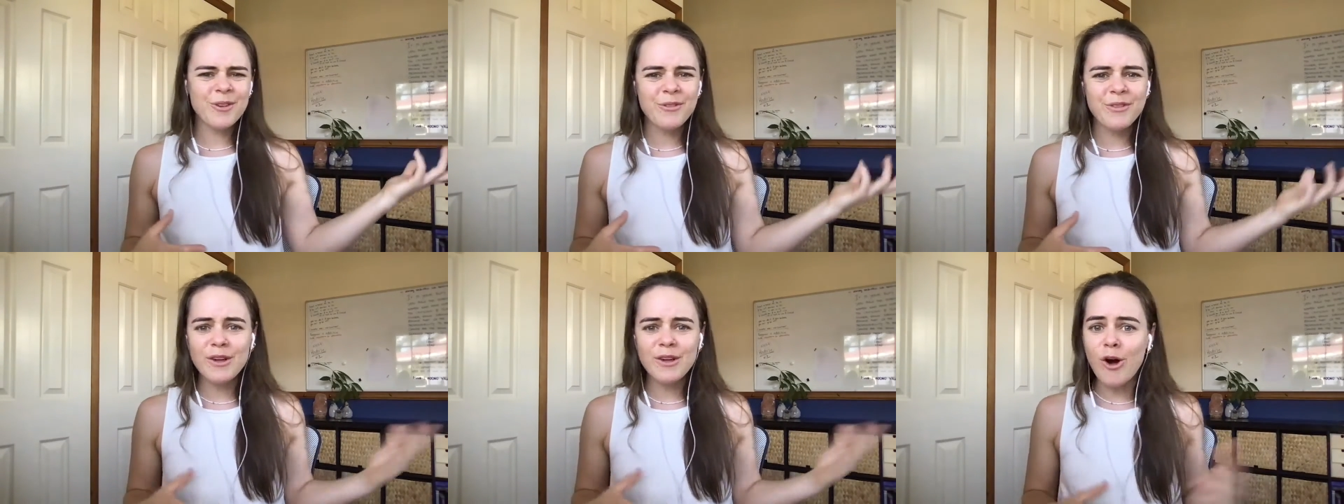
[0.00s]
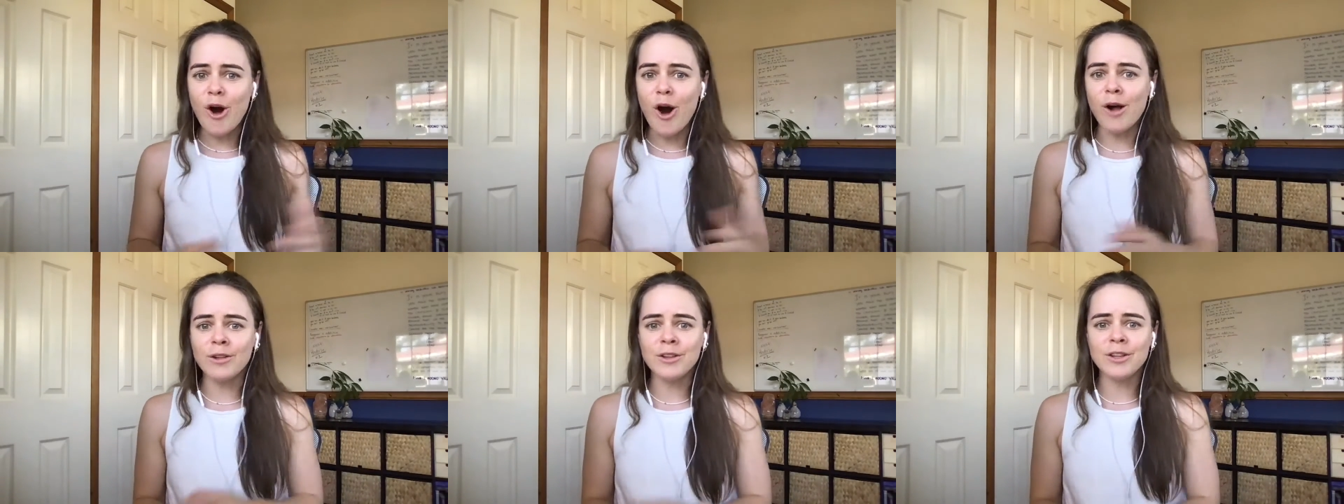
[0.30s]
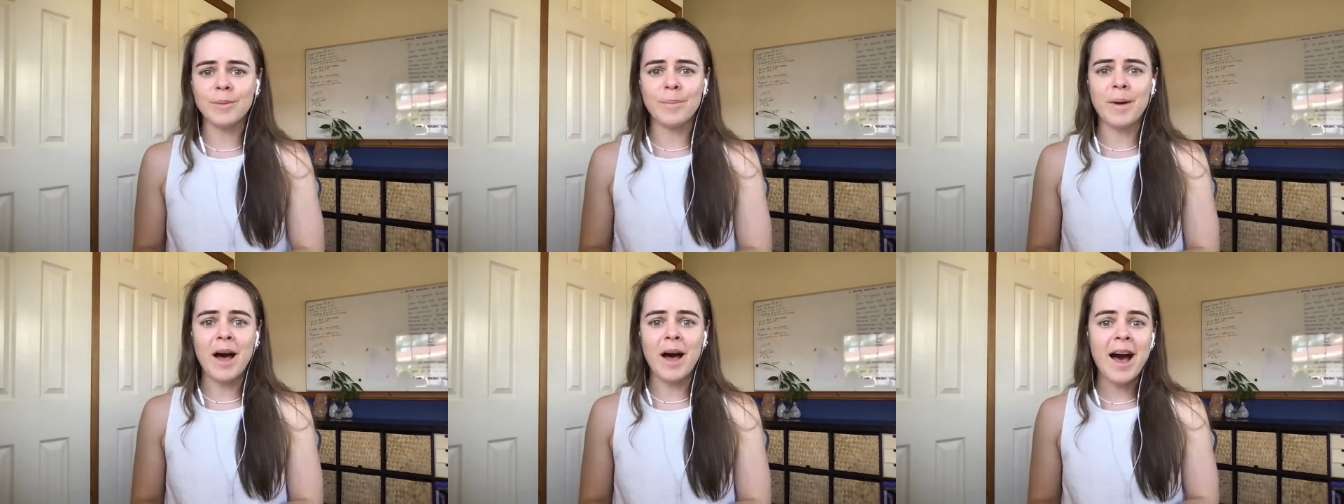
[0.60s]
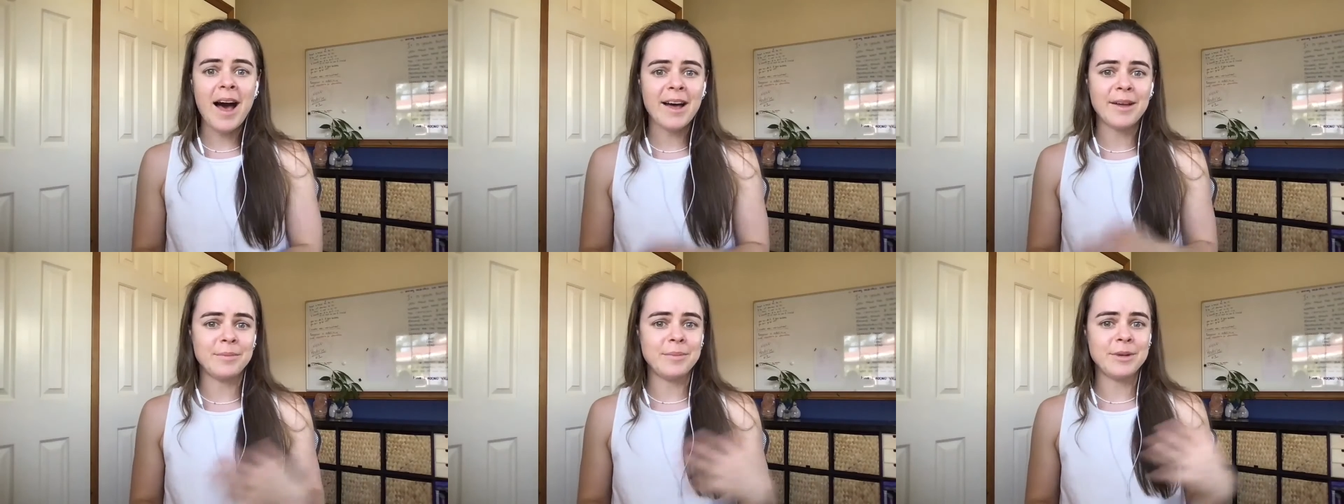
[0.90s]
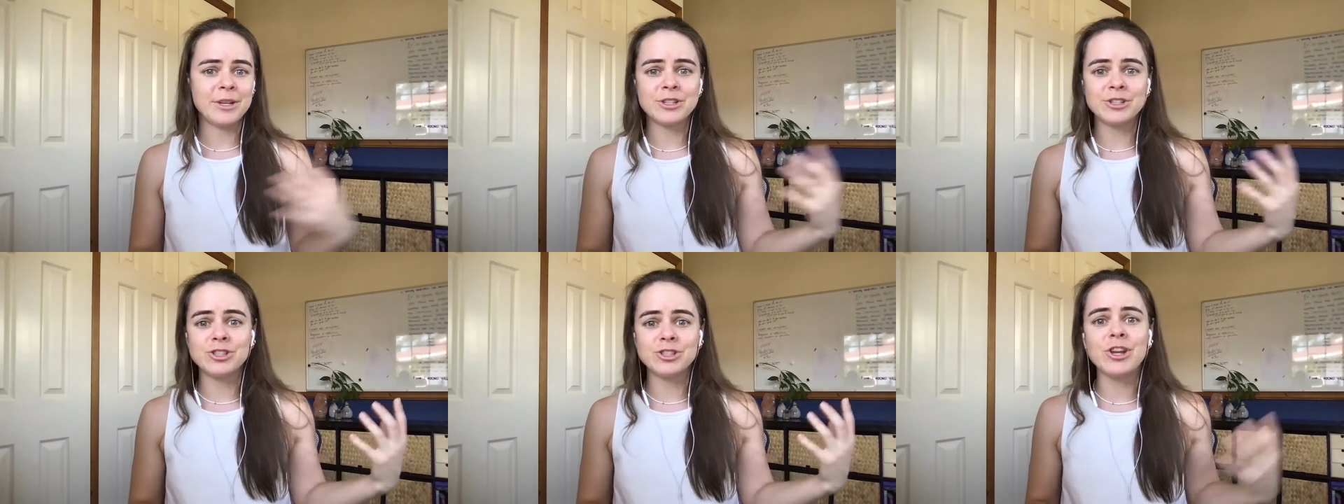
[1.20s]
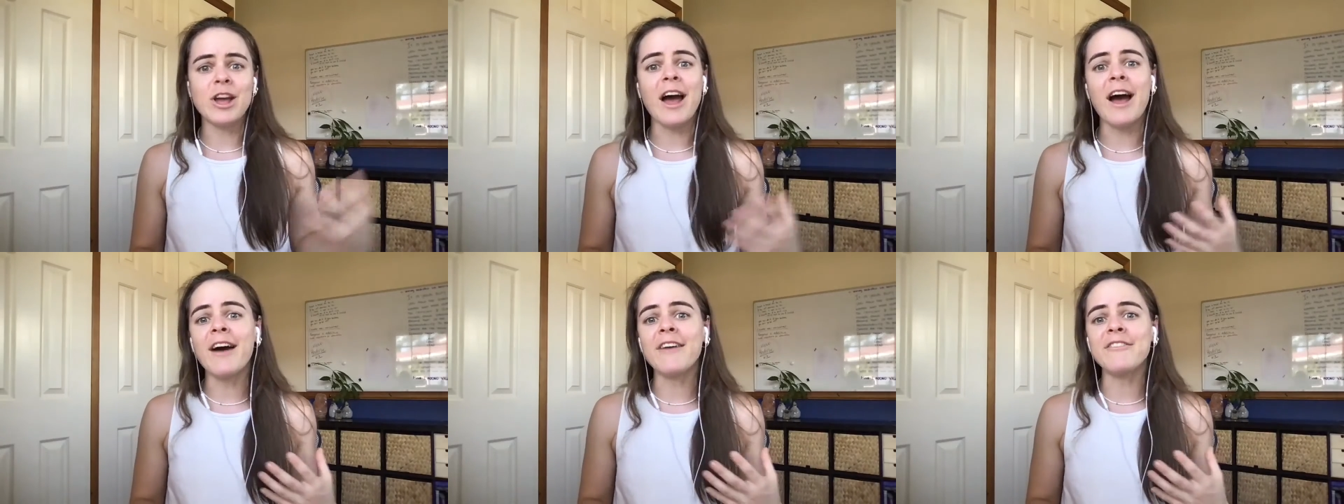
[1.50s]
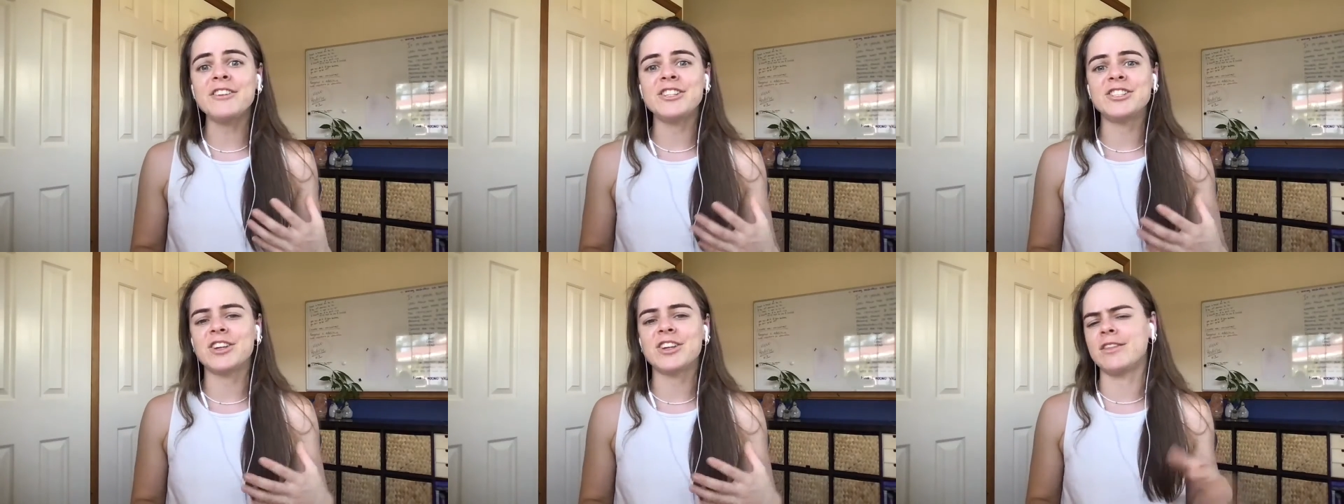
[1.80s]
feel whole apart because you have
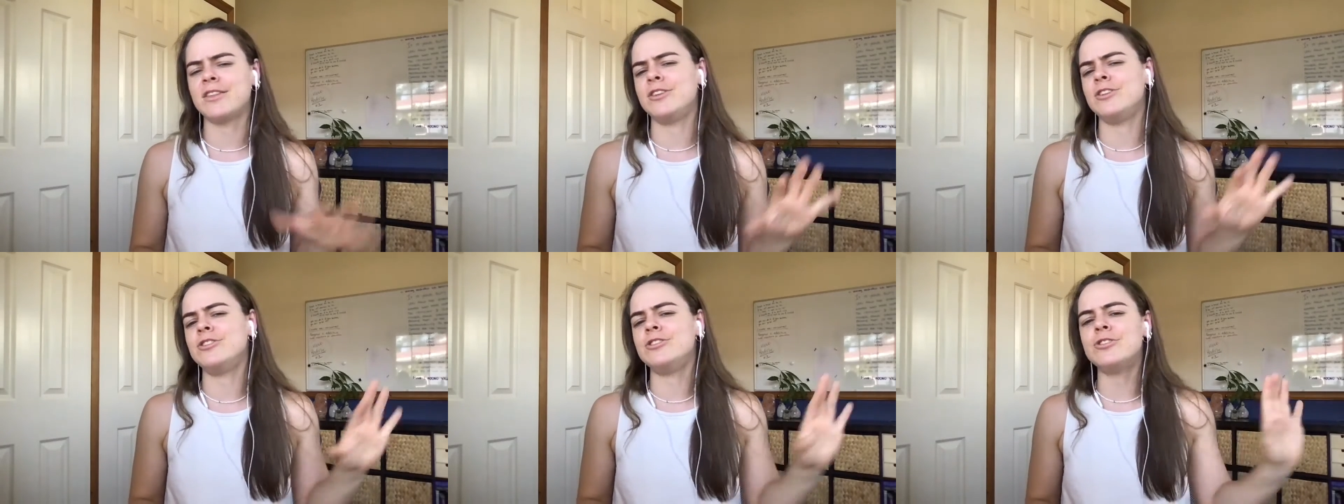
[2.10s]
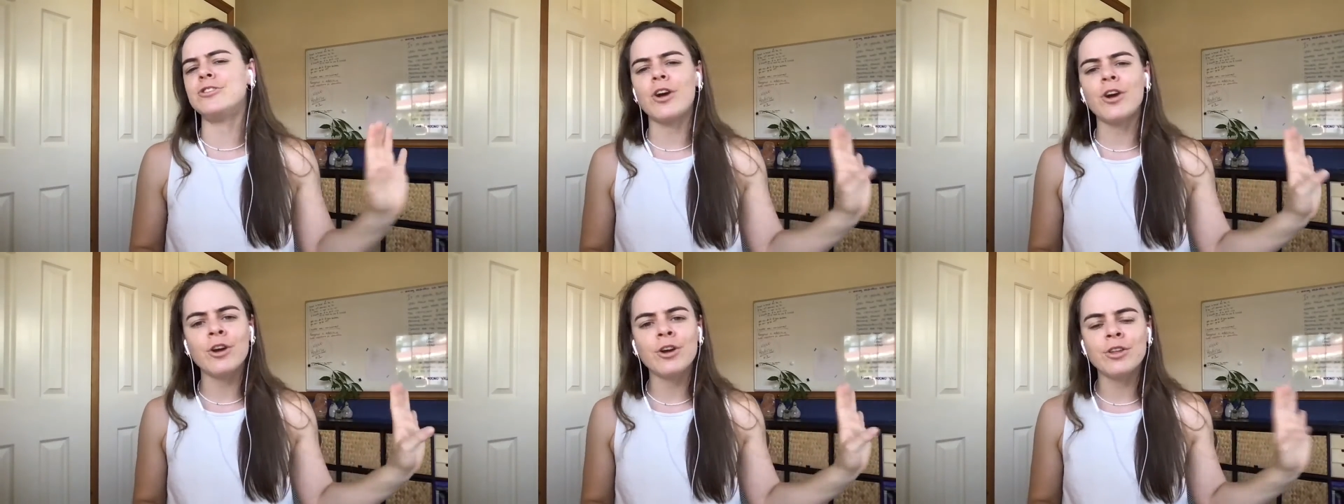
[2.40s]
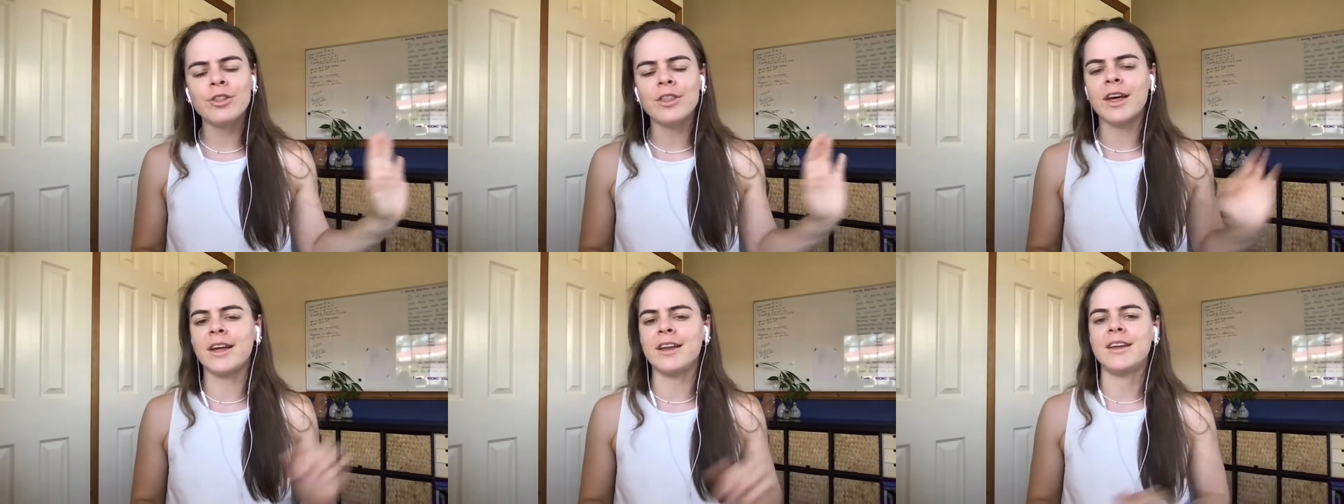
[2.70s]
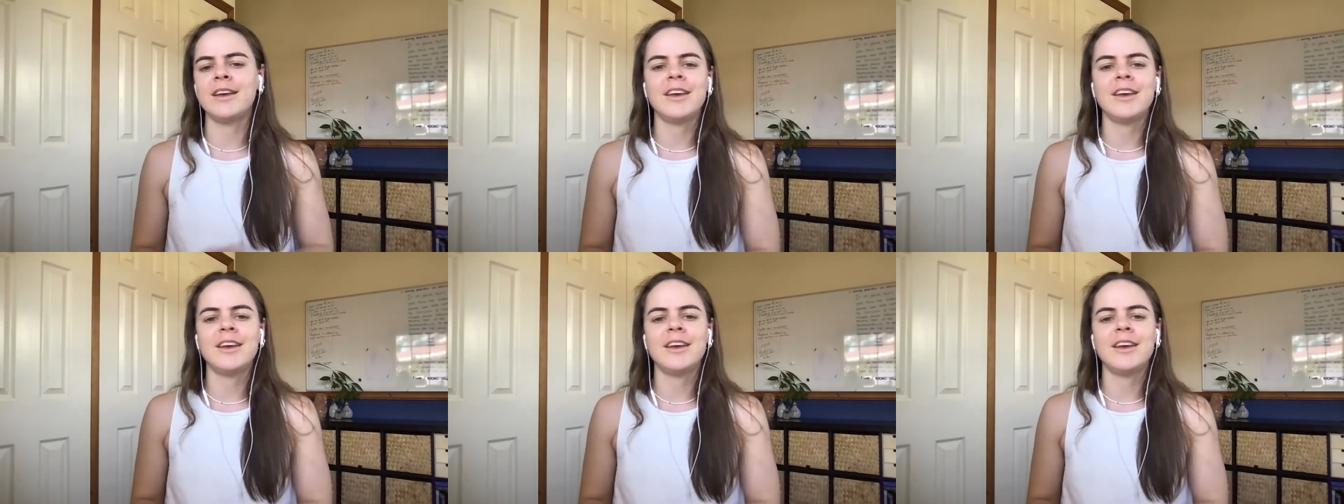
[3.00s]
each other you know that